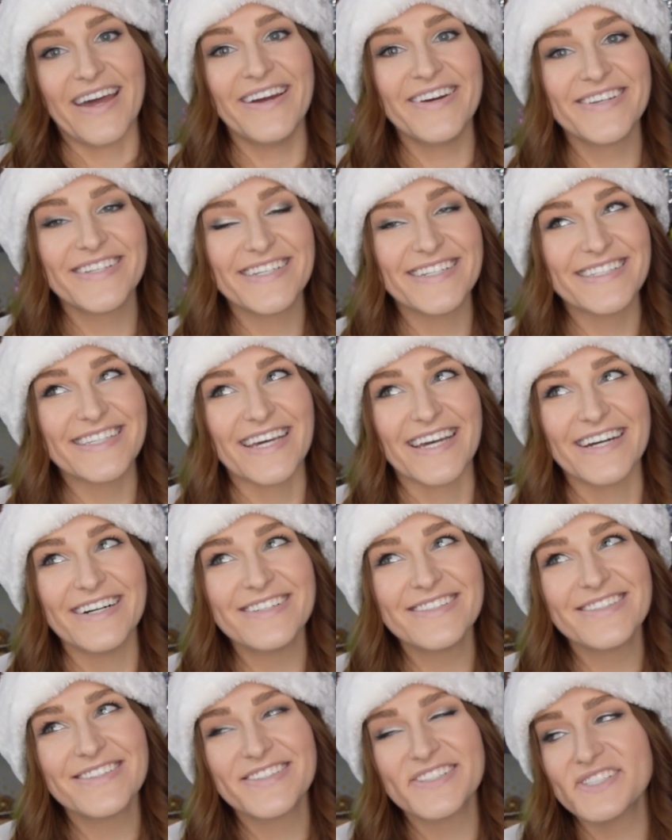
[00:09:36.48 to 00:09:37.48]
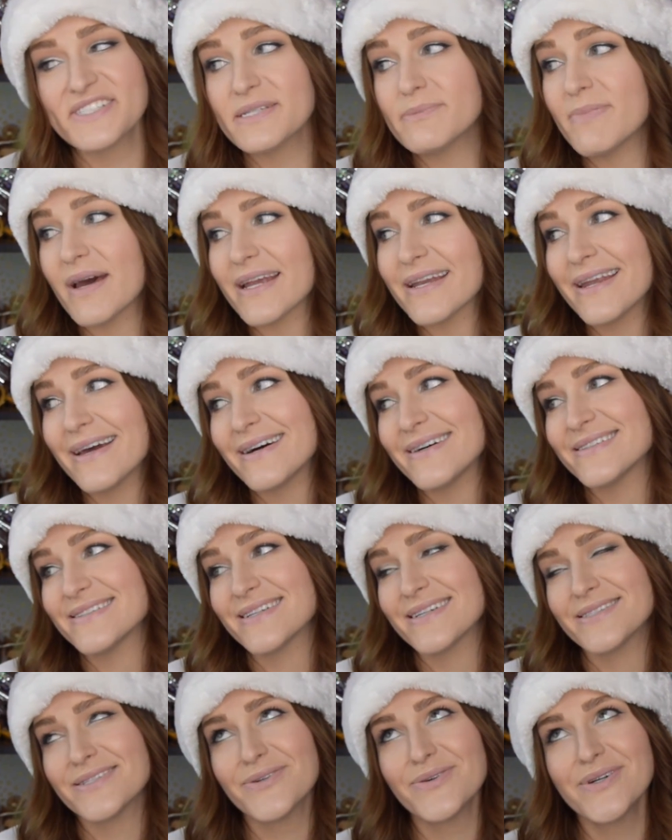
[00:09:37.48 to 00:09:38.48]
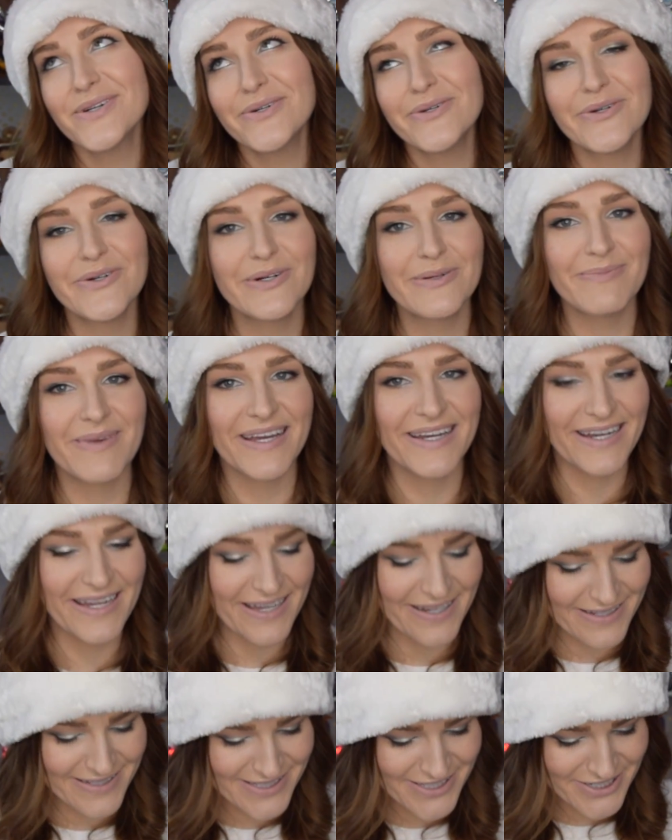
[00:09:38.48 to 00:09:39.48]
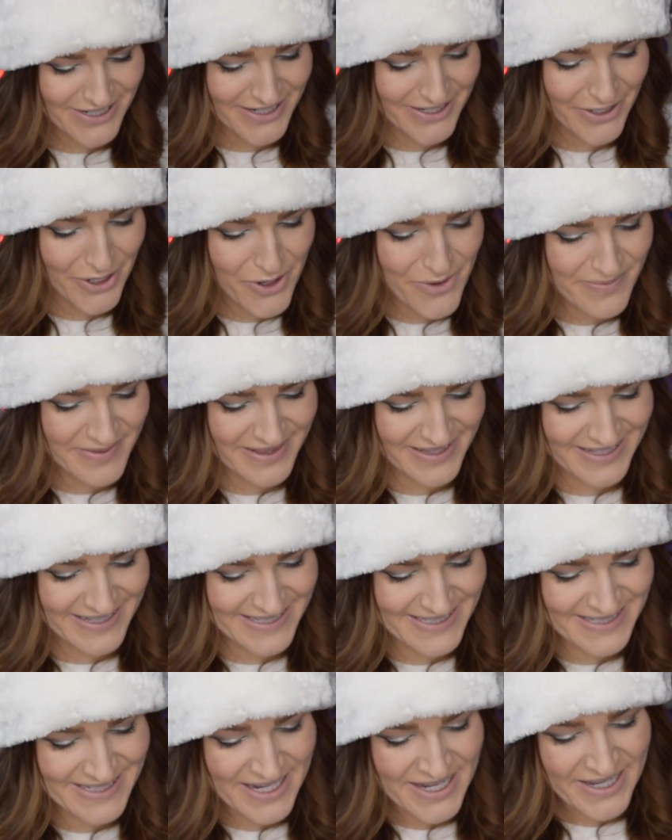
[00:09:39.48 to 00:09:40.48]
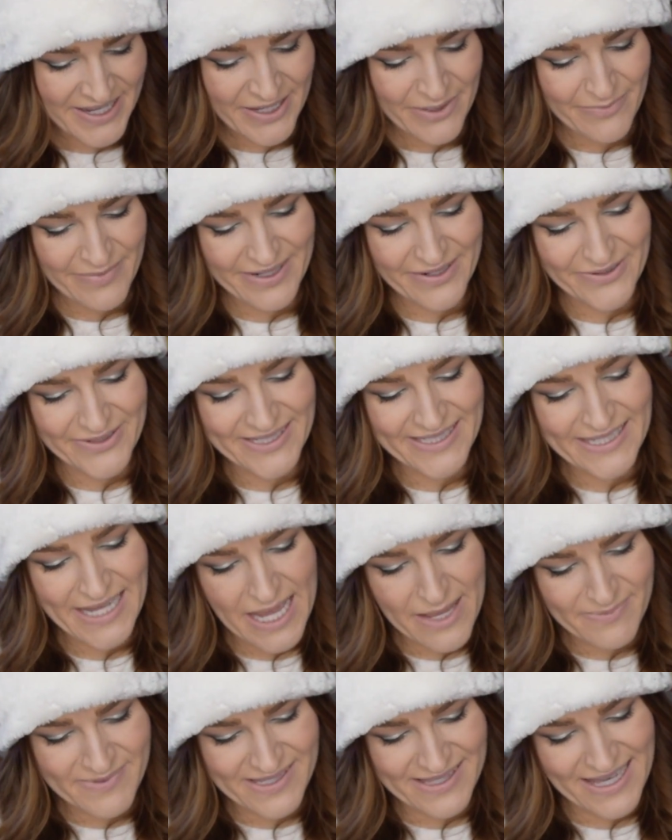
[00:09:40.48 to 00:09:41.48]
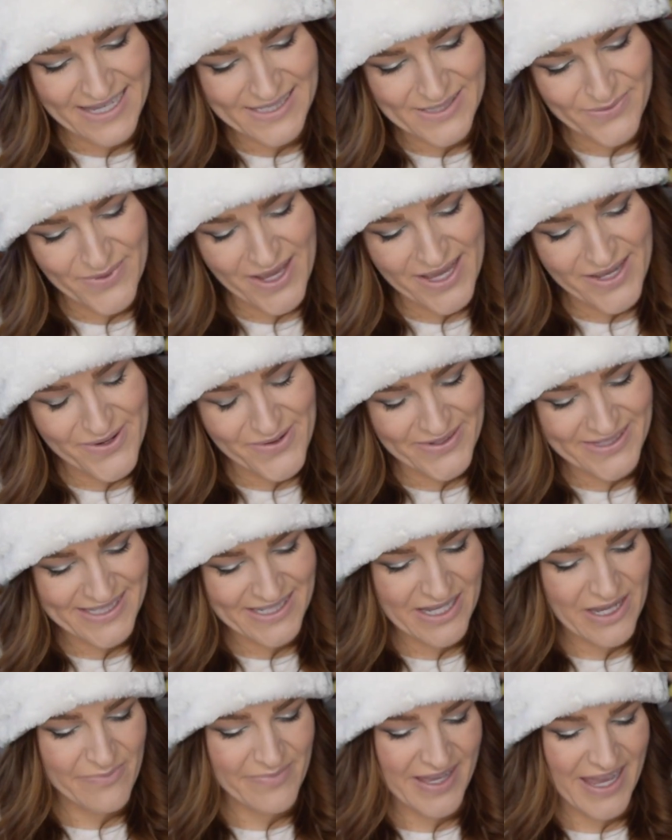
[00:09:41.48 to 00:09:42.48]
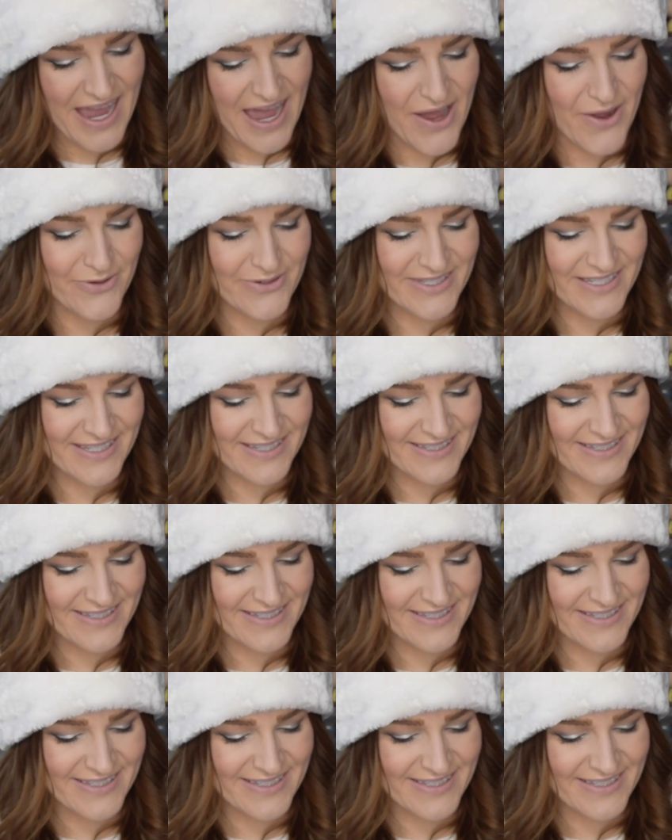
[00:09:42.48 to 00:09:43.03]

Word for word: I was gonna say, I also just did my nails and I don't wanna ruin my nails trying to open this, but it was taped and that's why it wasn't coming out.